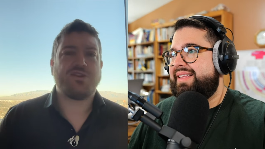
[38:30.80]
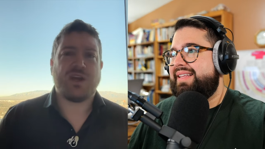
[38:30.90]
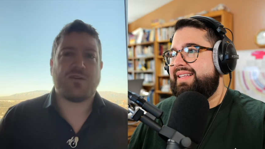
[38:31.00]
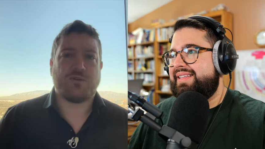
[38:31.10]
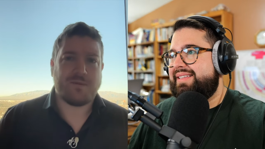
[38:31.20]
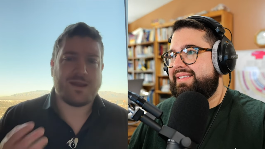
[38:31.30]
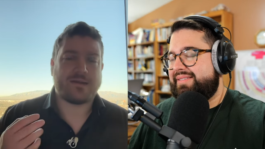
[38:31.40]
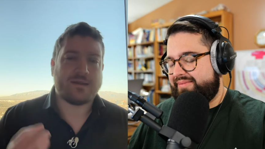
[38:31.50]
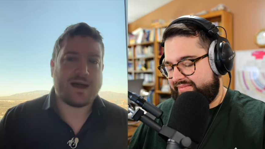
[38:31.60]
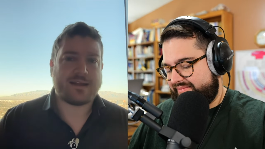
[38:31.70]
Speaker 1: in general make a
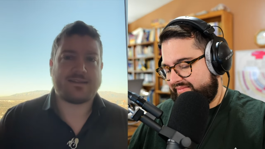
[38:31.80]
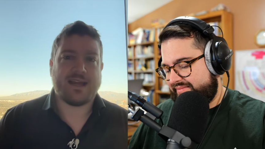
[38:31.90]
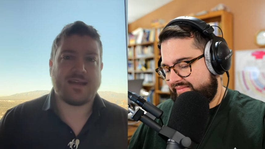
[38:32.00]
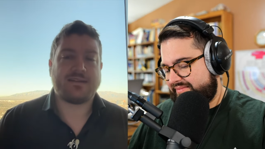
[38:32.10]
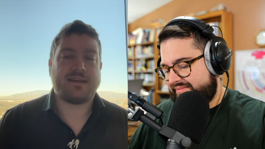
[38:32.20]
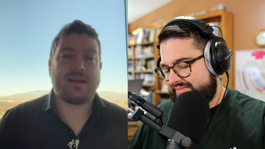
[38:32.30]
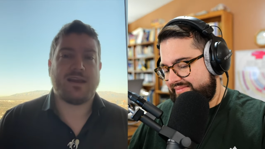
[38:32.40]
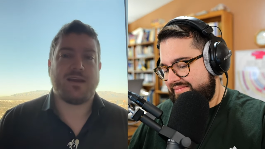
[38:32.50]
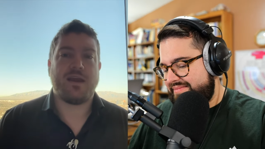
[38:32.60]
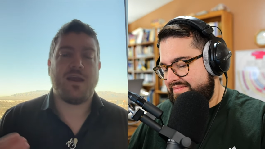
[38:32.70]
lot of sense
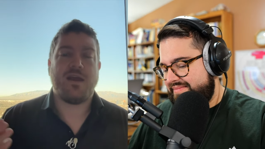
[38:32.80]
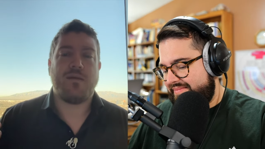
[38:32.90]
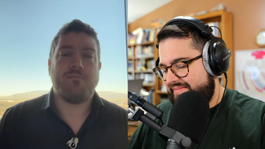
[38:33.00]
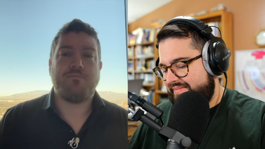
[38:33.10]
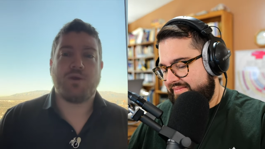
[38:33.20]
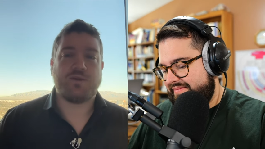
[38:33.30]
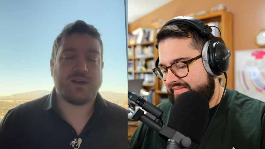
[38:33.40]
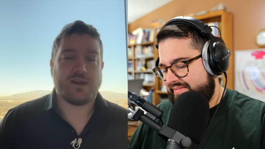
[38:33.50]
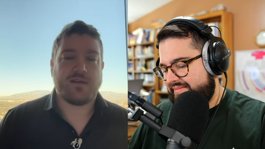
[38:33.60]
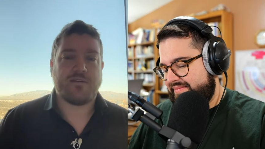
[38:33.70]
in
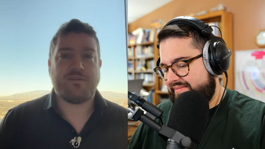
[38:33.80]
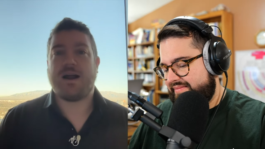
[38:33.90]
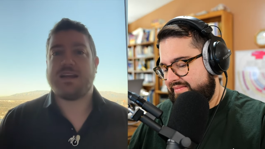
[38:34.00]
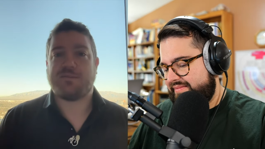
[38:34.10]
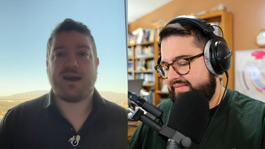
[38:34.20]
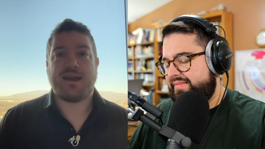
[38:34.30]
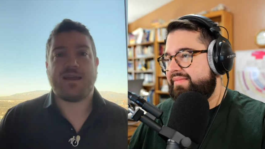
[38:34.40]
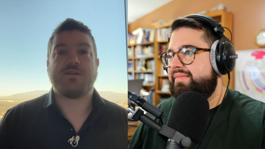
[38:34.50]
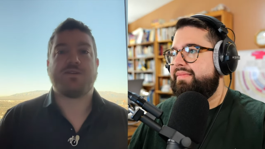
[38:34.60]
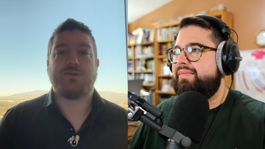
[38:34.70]
building Find My
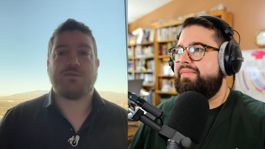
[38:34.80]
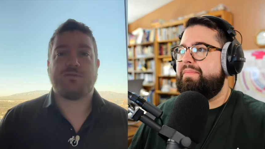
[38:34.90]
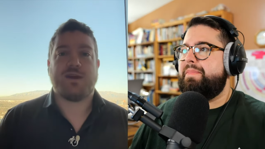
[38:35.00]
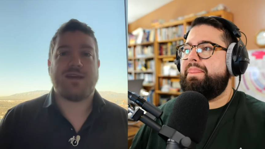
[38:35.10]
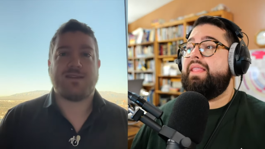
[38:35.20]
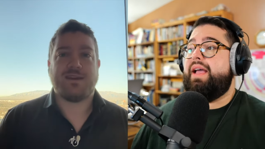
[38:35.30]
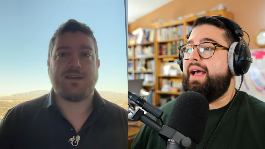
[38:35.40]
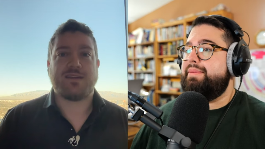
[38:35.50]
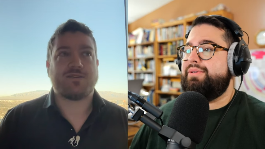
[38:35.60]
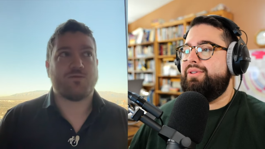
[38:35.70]
into. I
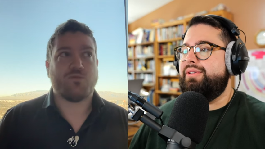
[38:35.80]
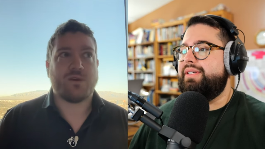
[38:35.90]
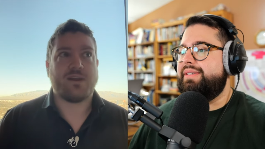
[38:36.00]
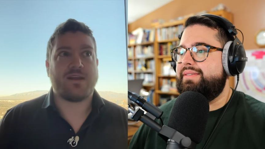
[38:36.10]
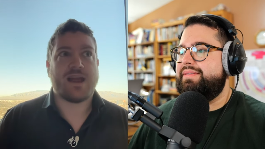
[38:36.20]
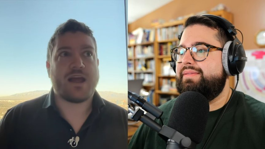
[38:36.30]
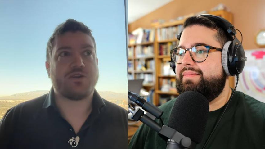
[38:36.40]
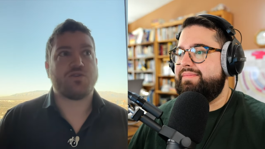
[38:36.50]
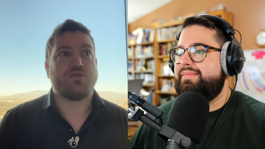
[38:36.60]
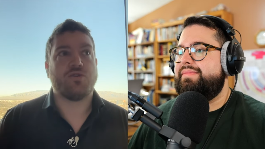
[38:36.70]
think it's Absolutely. a really
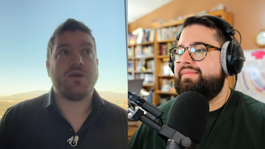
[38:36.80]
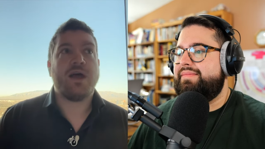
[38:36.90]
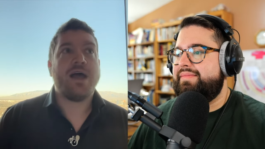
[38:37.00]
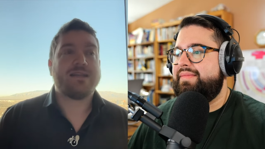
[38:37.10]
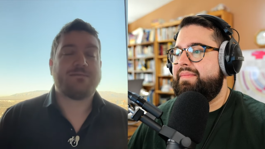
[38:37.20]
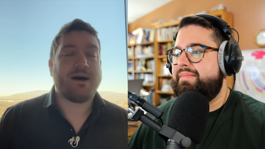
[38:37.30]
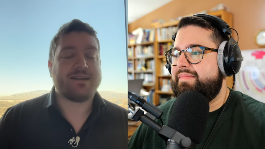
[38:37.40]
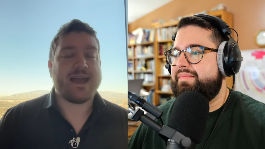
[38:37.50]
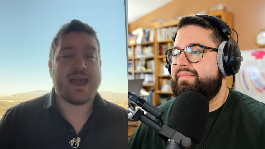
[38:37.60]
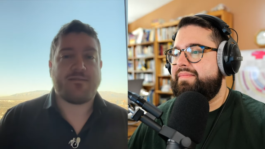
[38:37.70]
natural spot
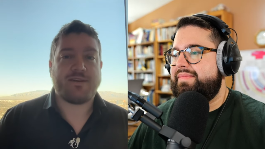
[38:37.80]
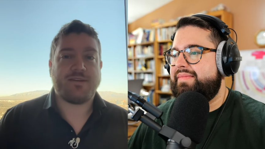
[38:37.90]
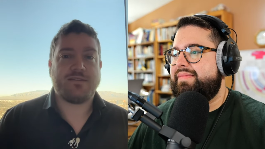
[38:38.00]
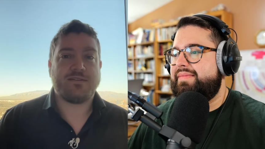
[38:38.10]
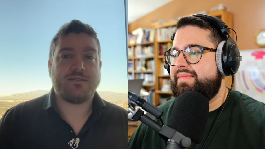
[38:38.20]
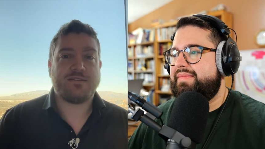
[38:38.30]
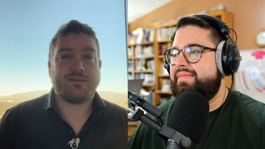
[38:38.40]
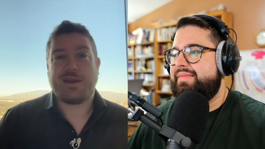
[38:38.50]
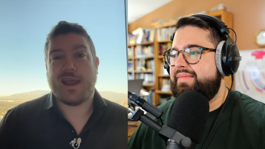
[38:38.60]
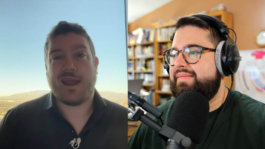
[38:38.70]
to have it,
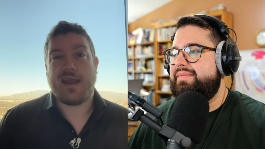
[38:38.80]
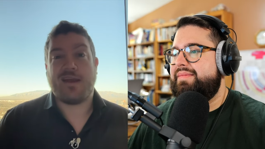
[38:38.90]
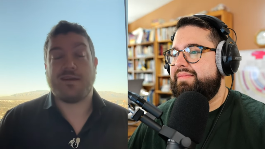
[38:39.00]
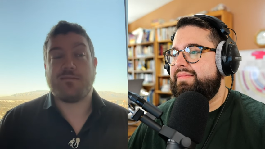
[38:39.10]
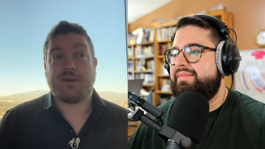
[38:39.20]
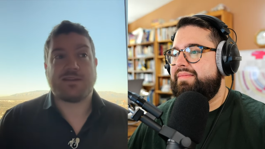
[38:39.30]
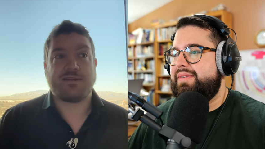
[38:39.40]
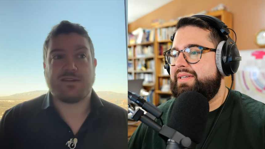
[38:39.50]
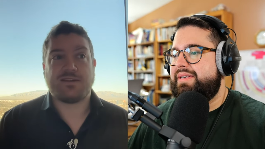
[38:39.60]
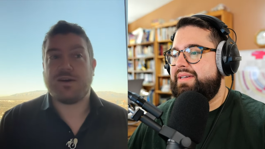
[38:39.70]
and it
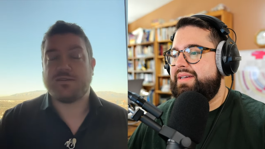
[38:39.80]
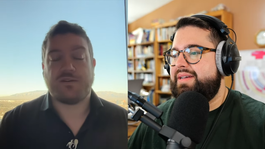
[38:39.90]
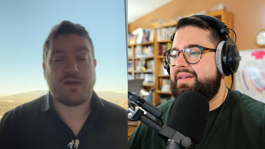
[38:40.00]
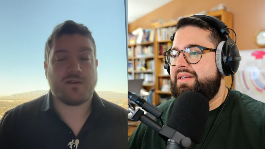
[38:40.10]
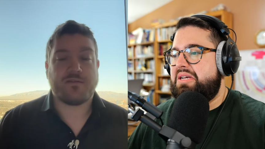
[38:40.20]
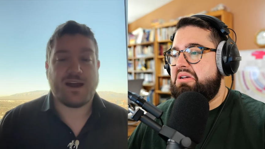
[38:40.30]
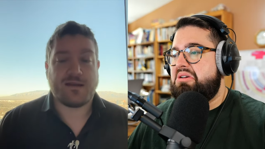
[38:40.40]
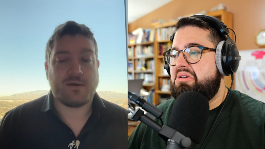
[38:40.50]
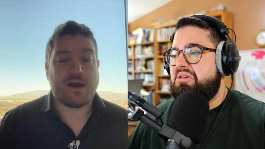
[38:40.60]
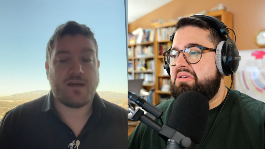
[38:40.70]
basically it still has all the other
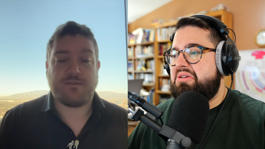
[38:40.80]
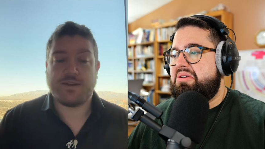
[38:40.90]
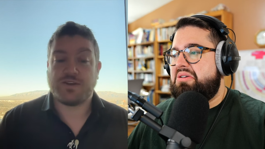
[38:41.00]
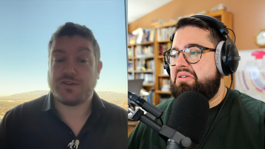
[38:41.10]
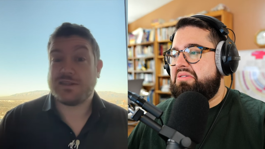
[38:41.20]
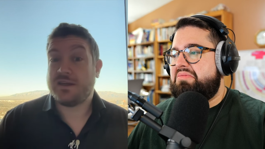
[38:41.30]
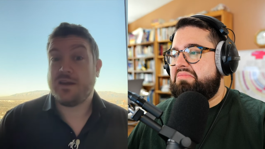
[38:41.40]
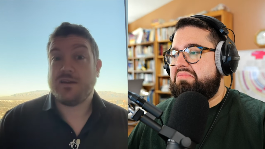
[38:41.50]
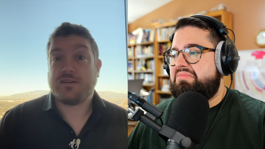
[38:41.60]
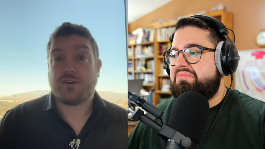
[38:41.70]
Find My features.
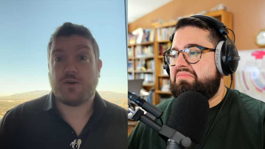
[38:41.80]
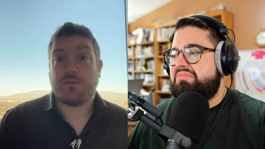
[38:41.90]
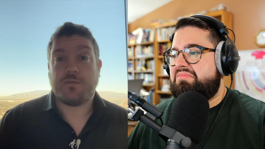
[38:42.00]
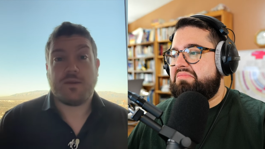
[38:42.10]
So,